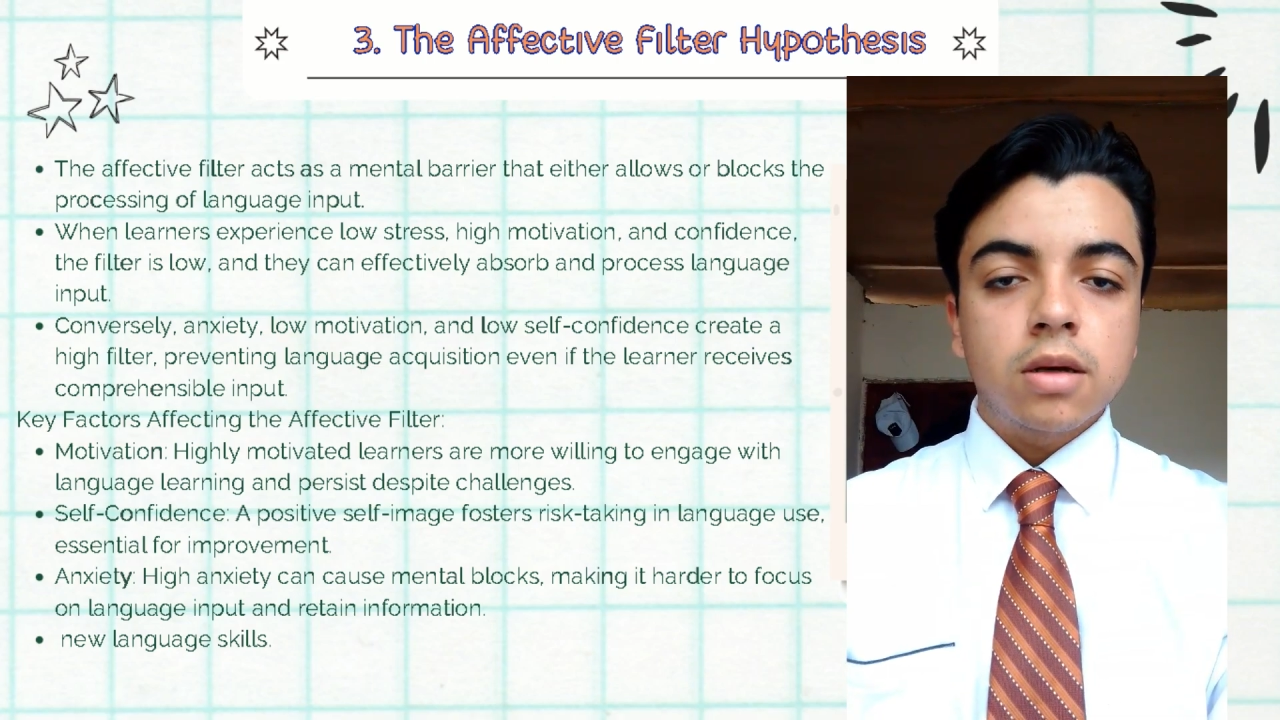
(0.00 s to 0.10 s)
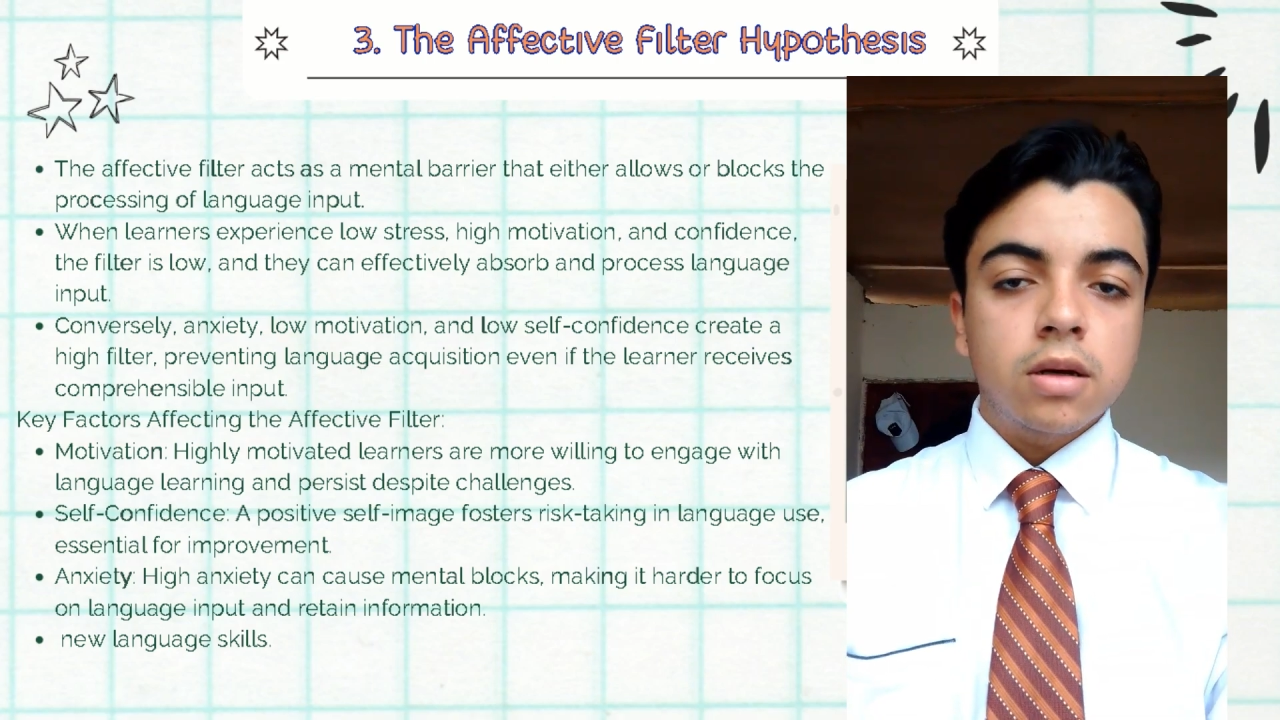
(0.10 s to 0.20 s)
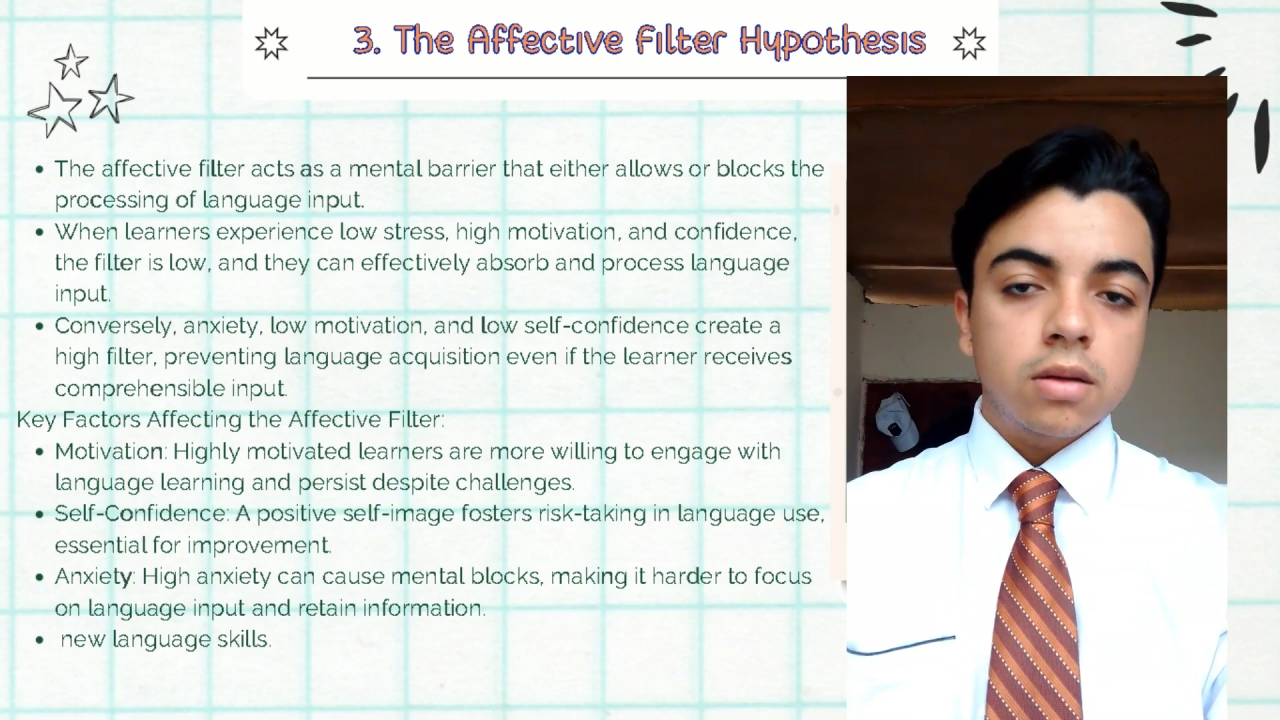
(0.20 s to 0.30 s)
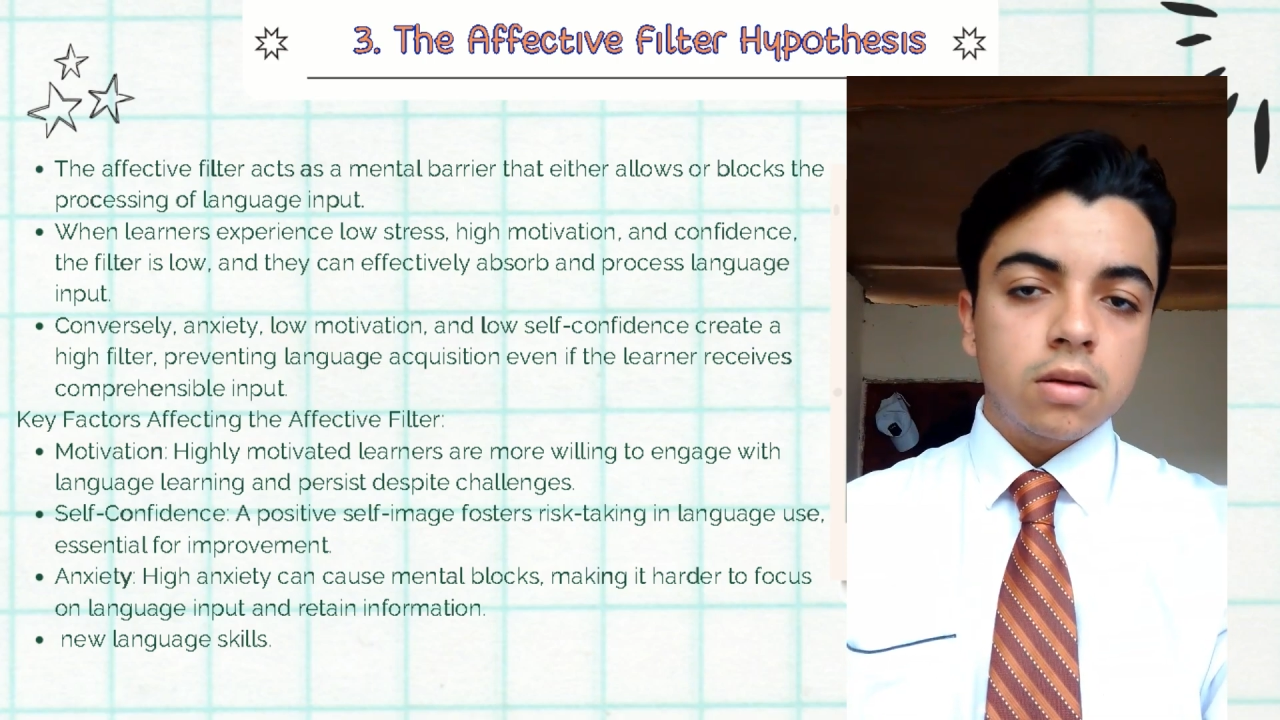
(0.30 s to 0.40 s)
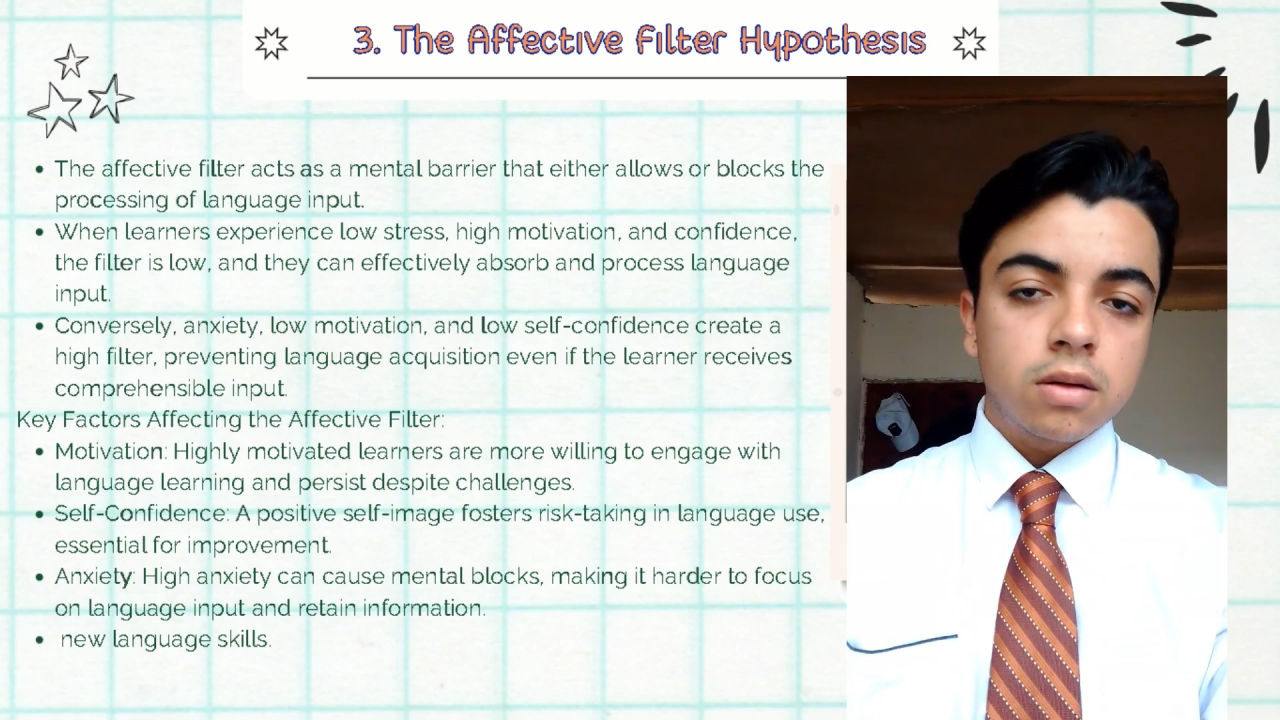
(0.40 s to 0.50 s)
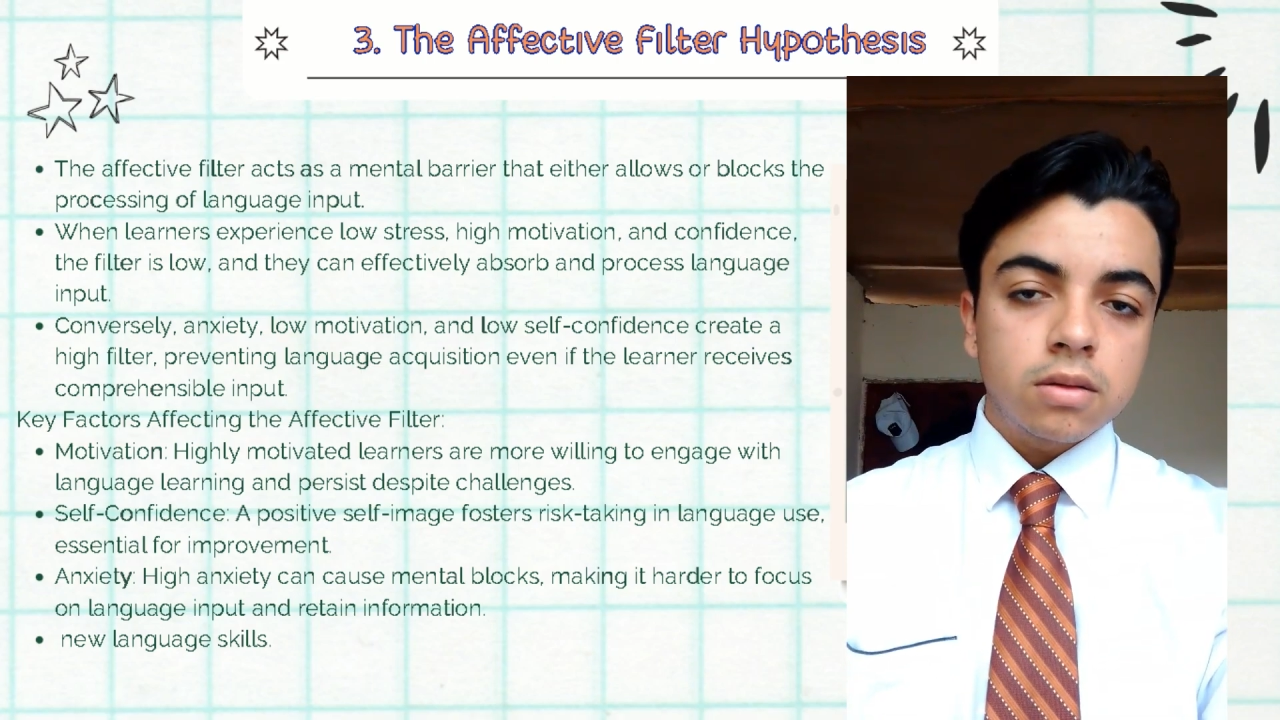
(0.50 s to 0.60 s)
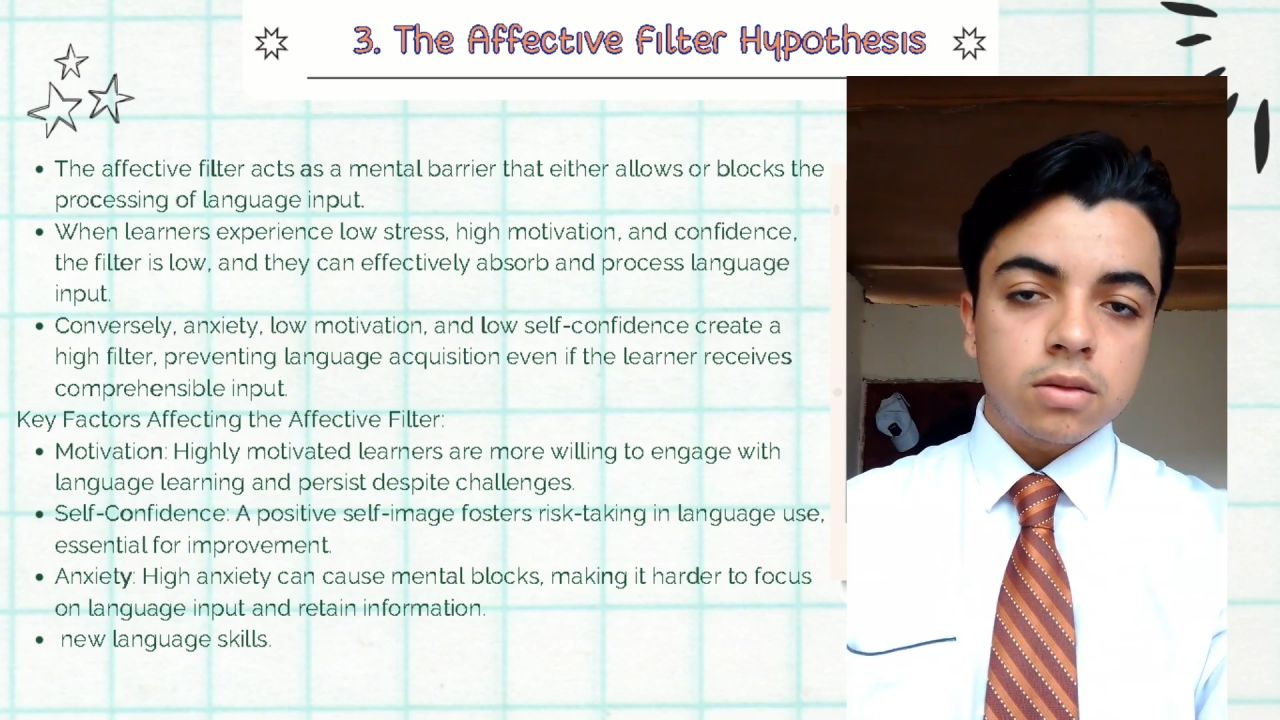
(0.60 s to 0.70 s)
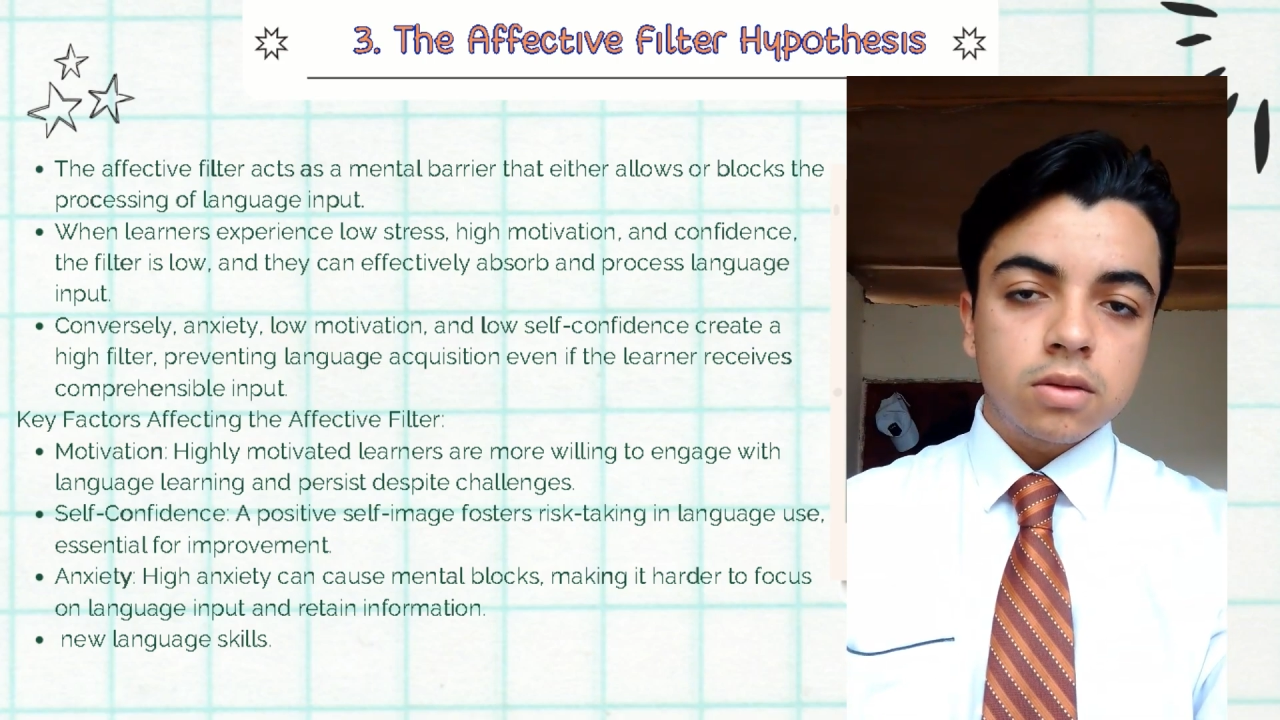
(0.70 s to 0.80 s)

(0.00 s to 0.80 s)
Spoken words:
harder